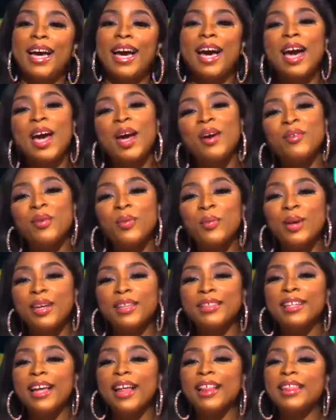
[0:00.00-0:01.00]
Hi
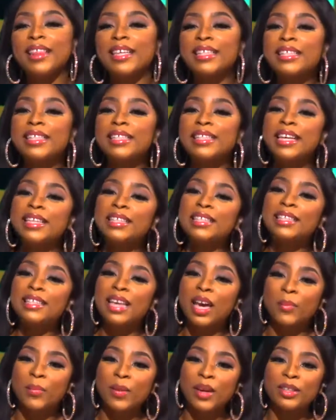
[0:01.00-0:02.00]
everyone, this is a
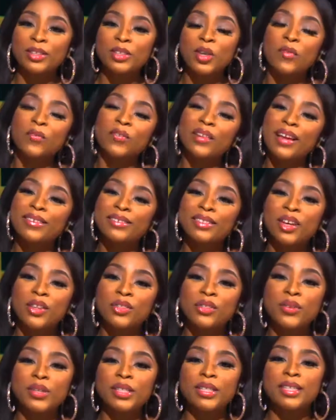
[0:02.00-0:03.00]
segment of Lifestyle
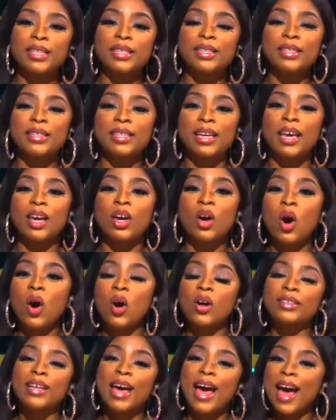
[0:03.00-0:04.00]
360
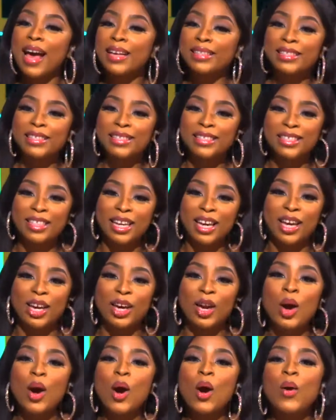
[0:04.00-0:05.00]
called Ask
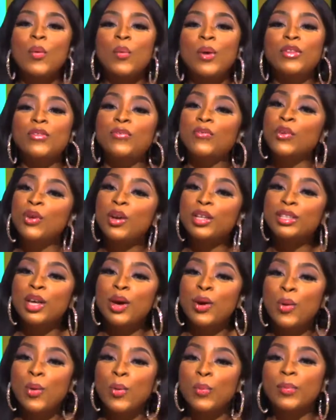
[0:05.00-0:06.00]
Shay, where the viewers at
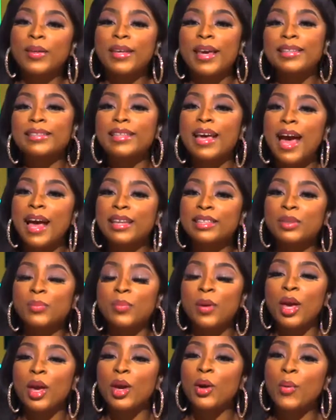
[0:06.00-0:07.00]
home get to ask
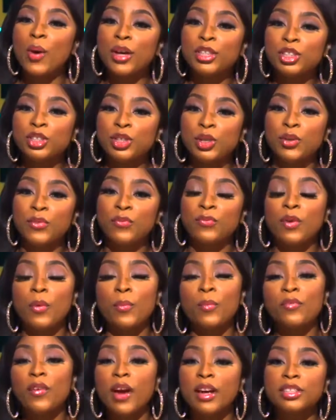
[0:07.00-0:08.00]
me a question from
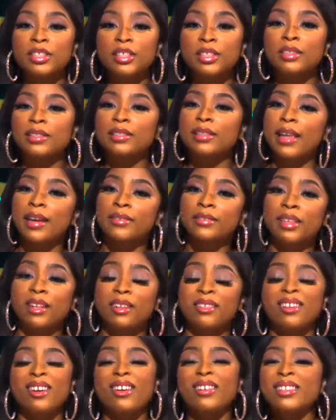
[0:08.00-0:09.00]
fashion to
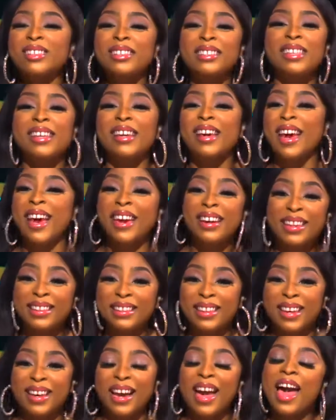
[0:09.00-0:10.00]
lifestyle, honestly,
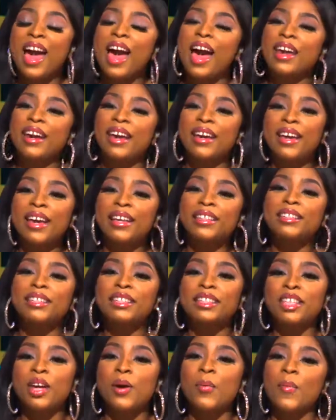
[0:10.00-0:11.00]
anything, and I get to
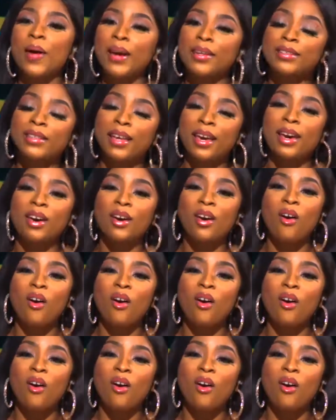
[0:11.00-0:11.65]
share my take